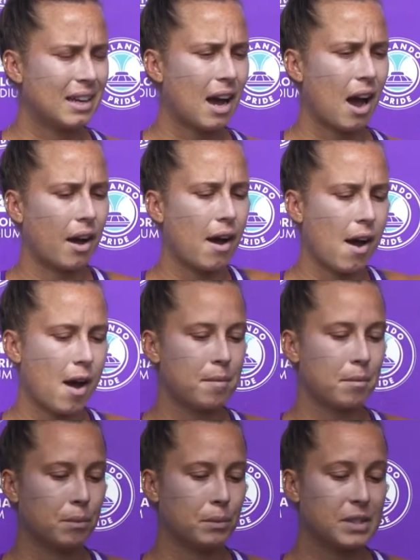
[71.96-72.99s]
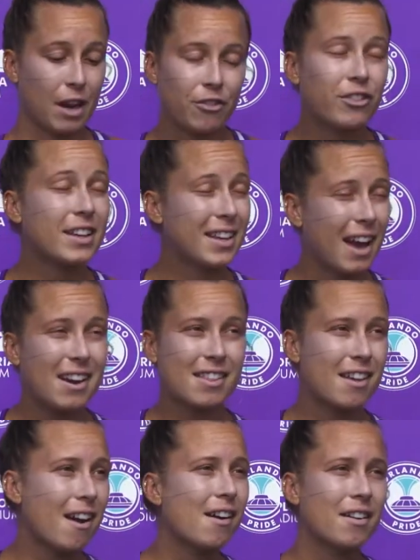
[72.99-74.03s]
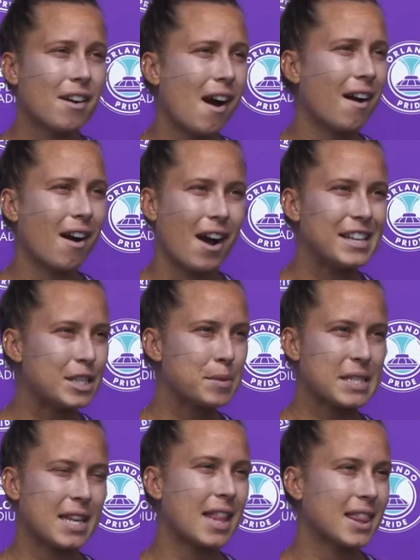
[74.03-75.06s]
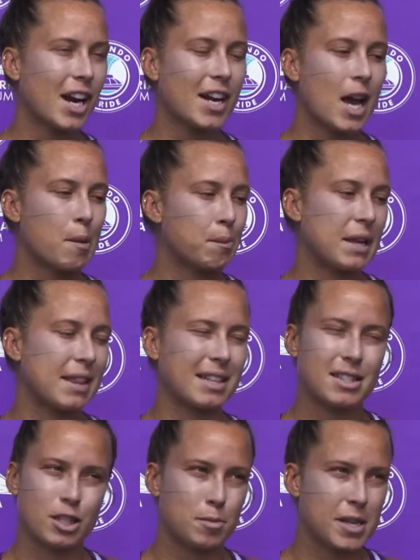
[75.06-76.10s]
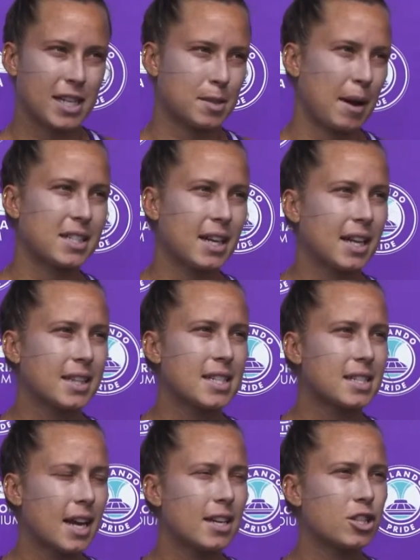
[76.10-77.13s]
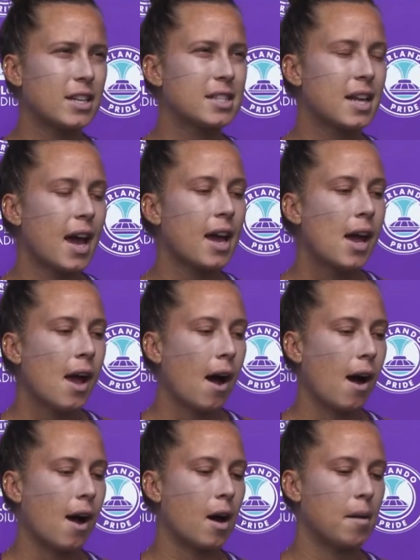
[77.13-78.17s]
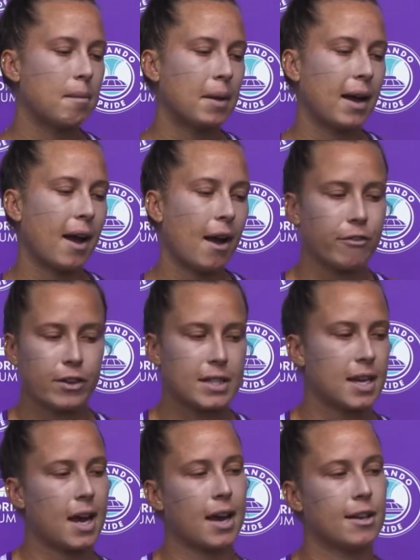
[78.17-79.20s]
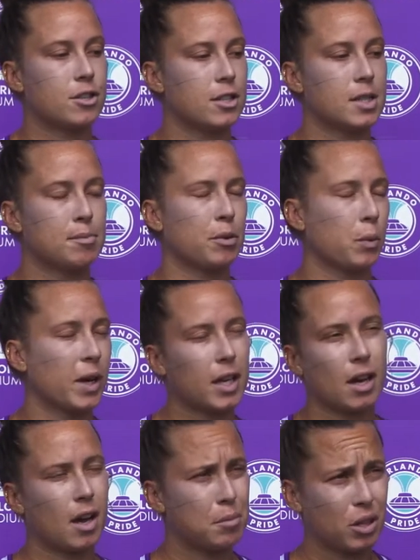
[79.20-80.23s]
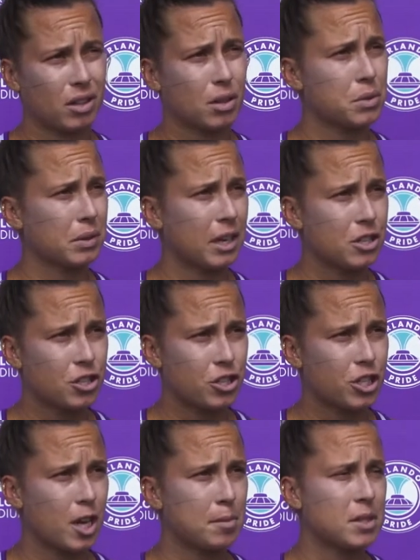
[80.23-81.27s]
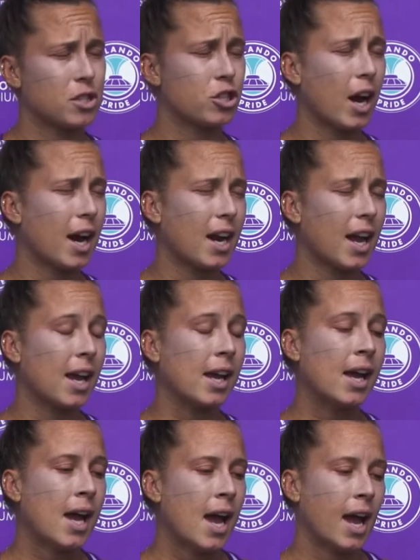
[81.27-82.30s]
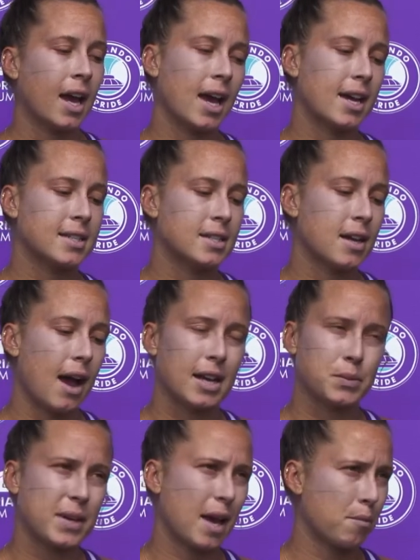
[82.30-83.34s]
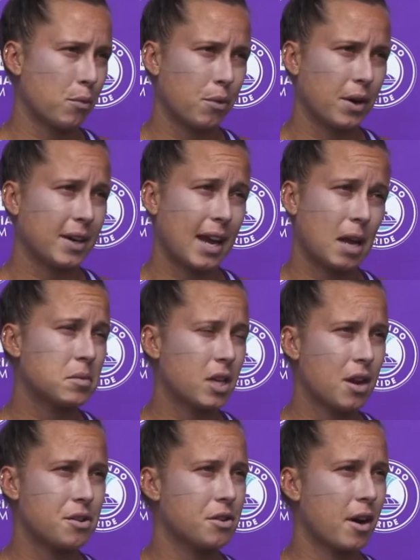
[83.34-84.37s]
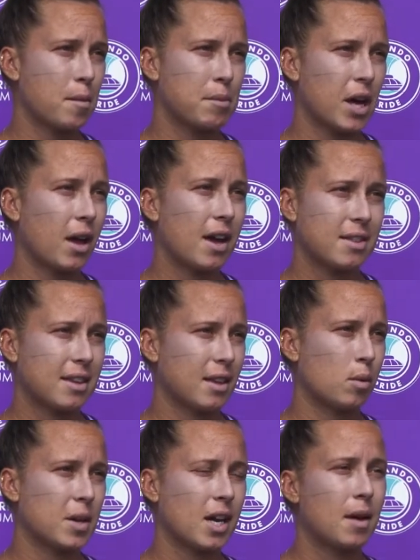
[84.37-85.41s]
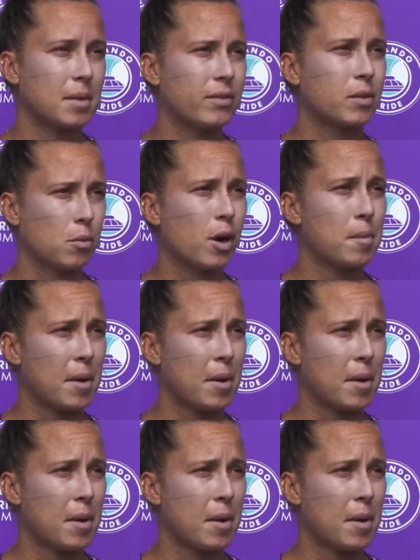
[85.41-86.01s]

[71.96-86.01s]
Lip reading: Yeah, definitely getting there. Not 100% there yet, but that's to be expected at this stage, I'd say. But every day just working on building those relationships and training. And as we get more games under our belt, I think that will become even more